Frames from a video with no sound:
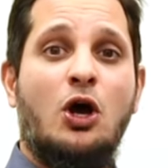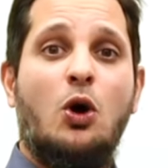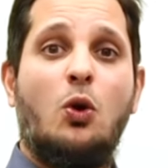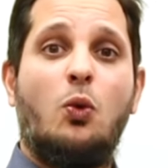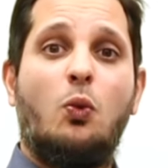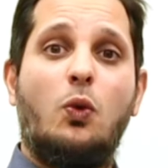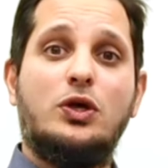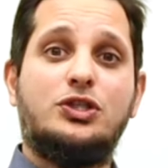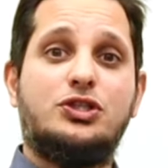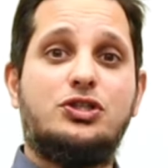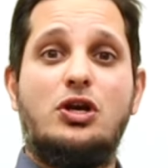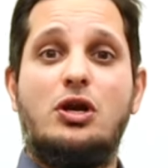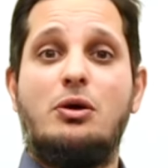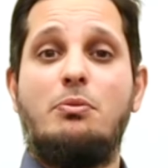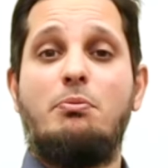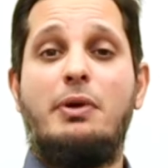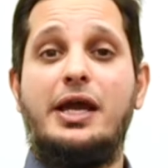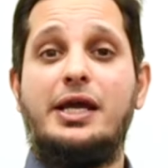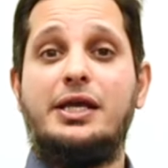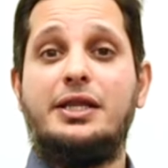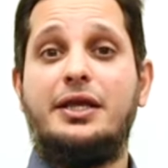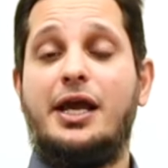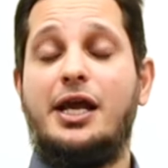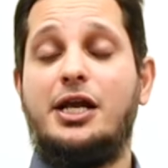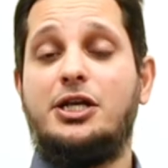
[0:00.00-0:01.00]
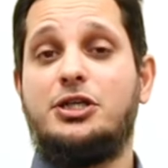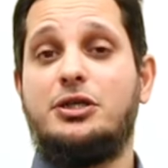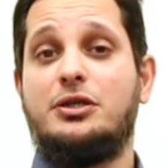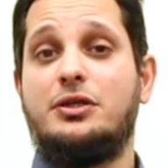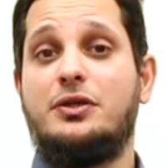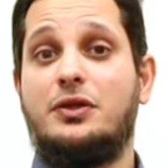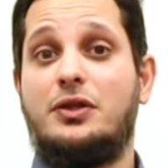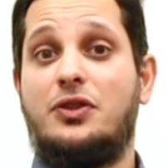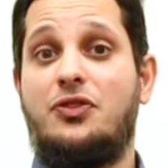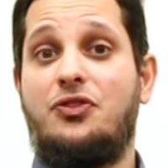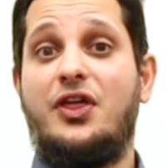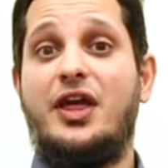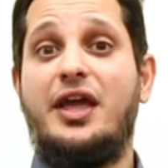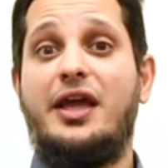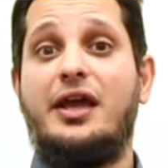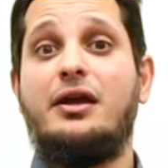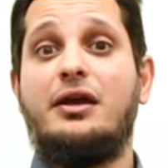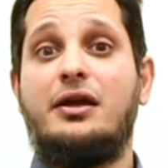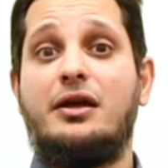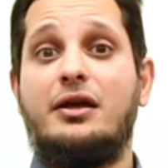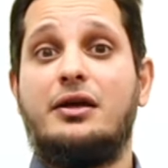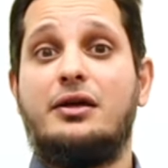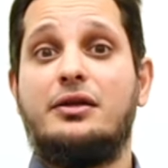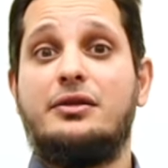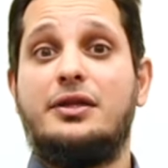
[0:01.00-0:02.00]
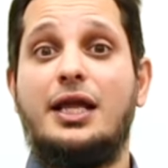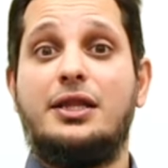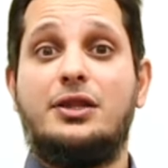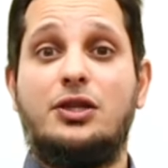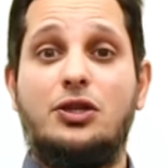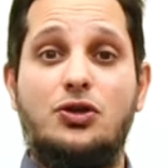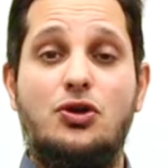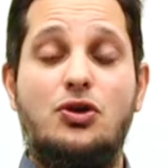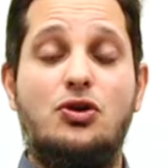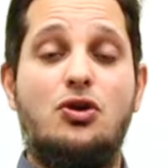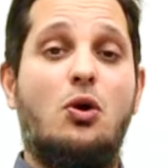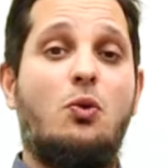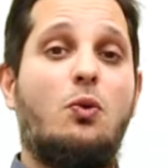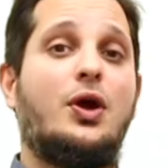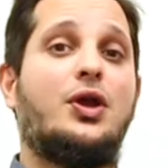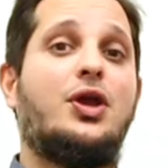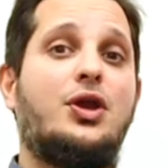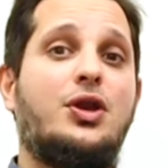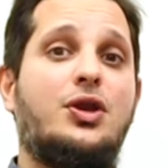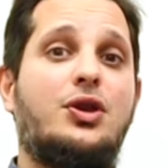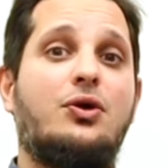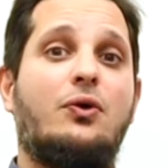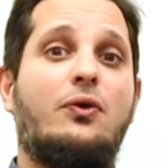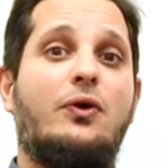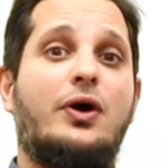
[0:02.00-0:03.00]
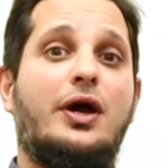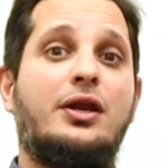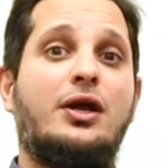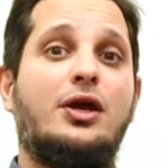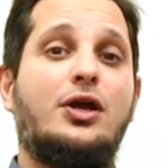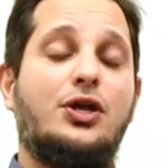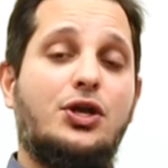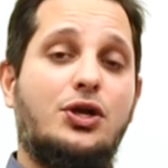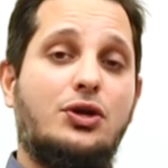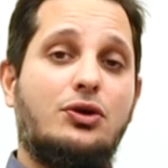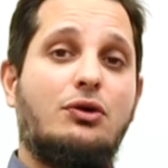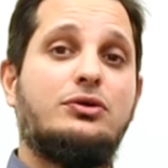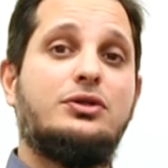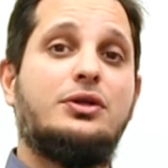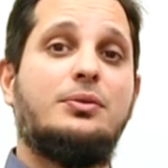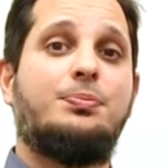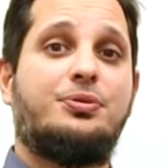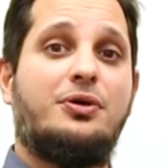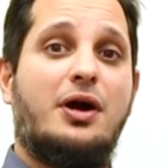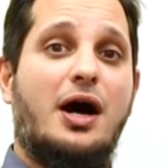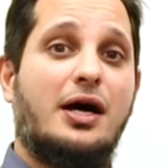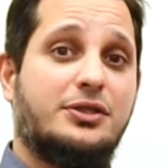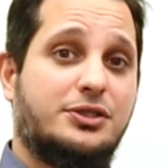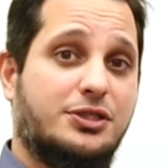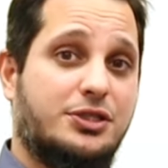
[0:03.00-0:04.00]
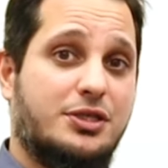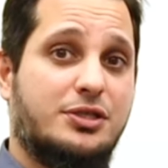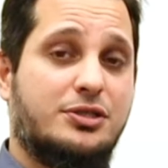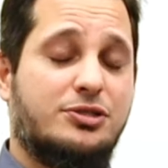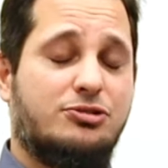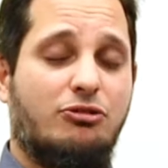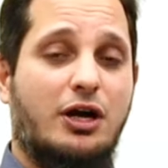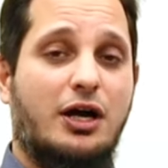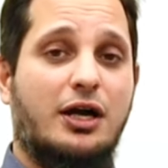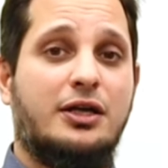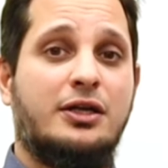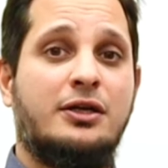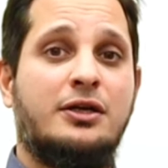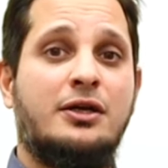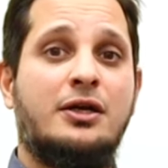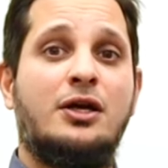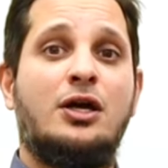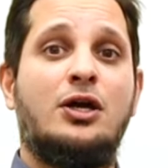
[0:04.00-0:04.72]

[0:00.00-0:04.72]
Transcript: what's going to make the agent think that you know what you're doing, you know the process, right?